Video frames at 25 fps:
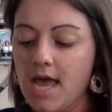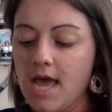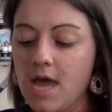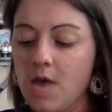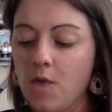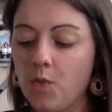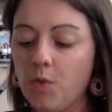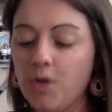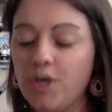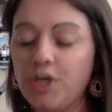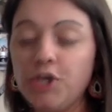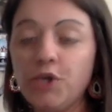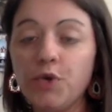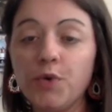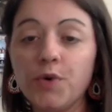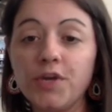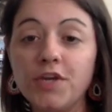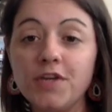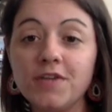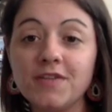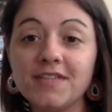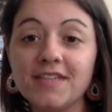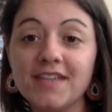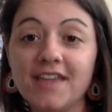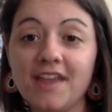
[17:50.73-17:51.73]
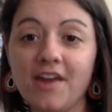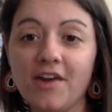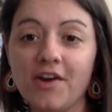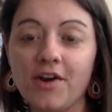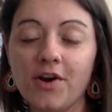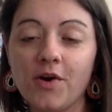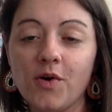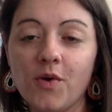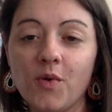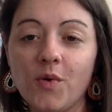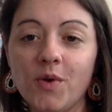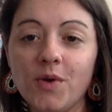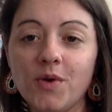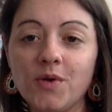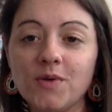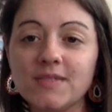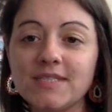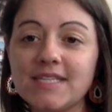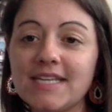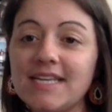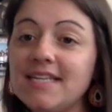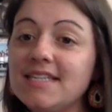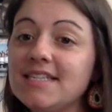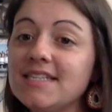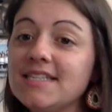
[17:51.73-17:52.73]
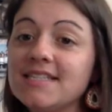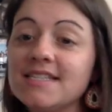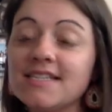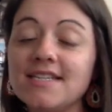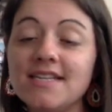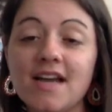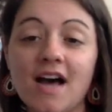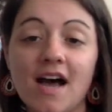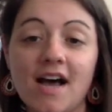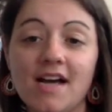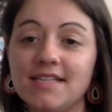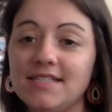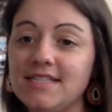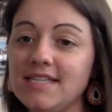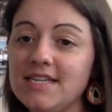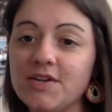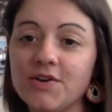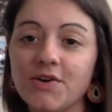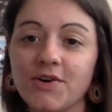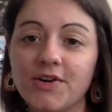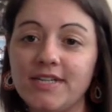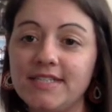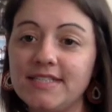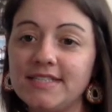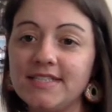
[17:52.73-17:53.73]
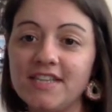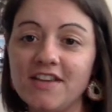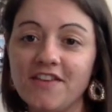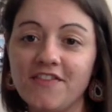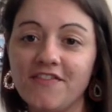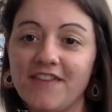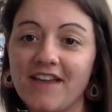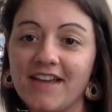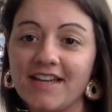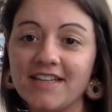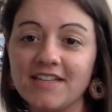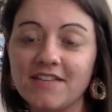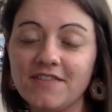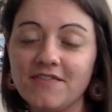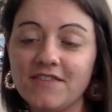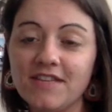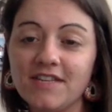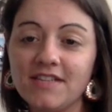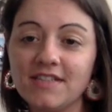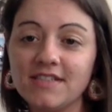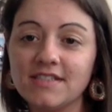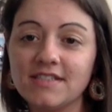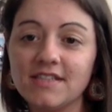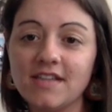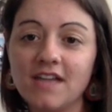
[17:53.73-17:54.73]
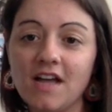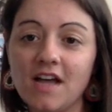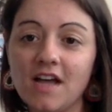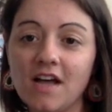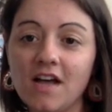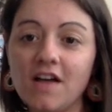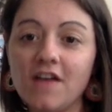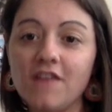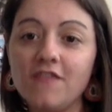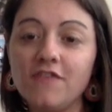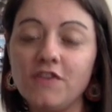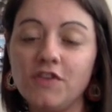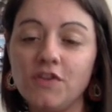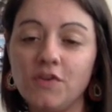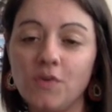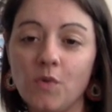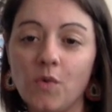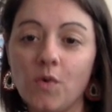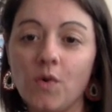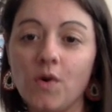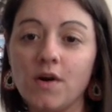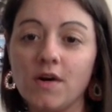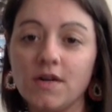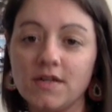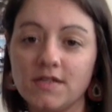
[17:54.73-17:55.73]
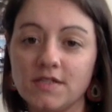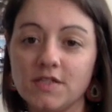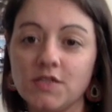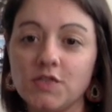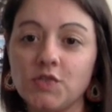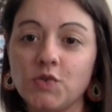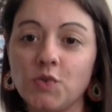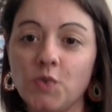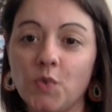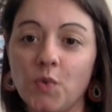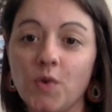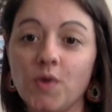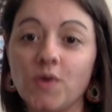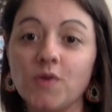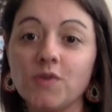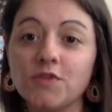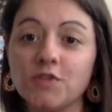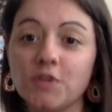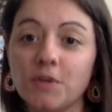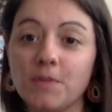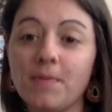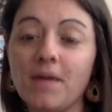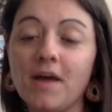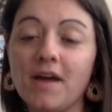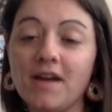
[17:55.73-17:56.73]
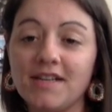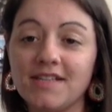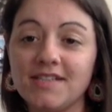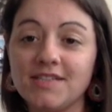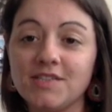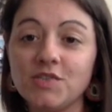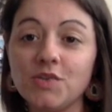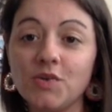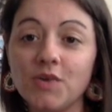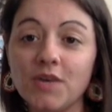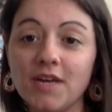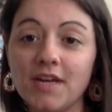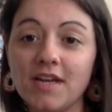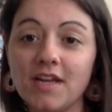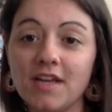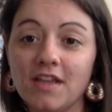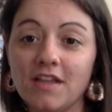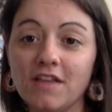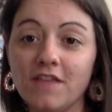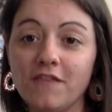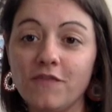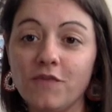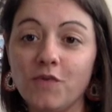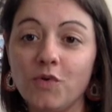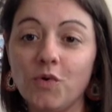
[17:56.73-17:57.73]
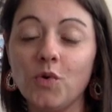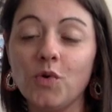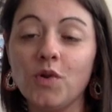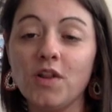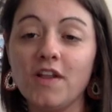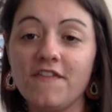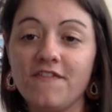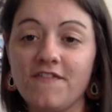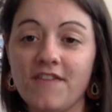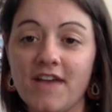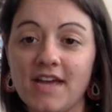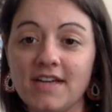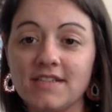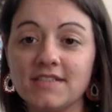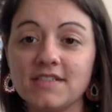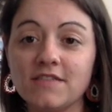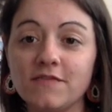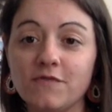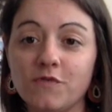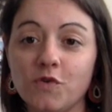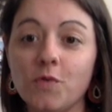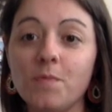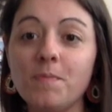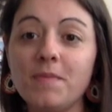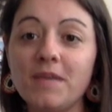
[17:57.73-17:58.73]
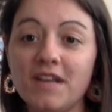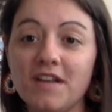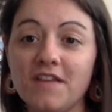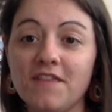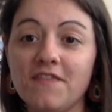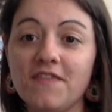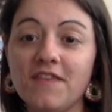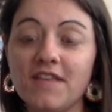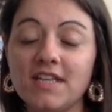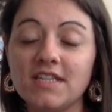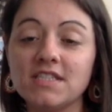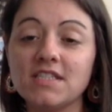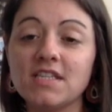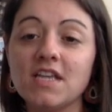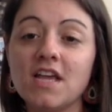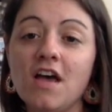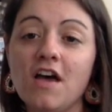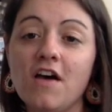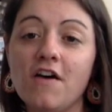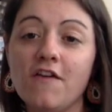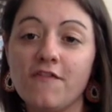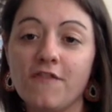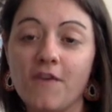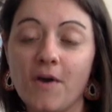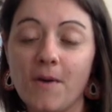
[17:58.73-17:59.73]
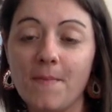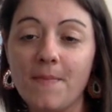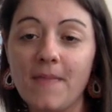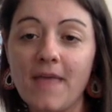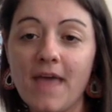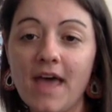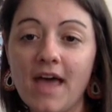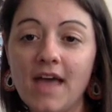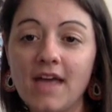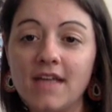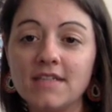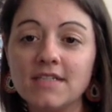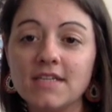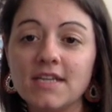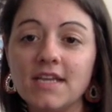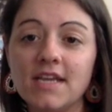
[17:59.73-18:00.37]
When you are using carrier oils, it does not decrease the effectiveness of your essential oils. Your body's still going to get the full effects and full benefits from that.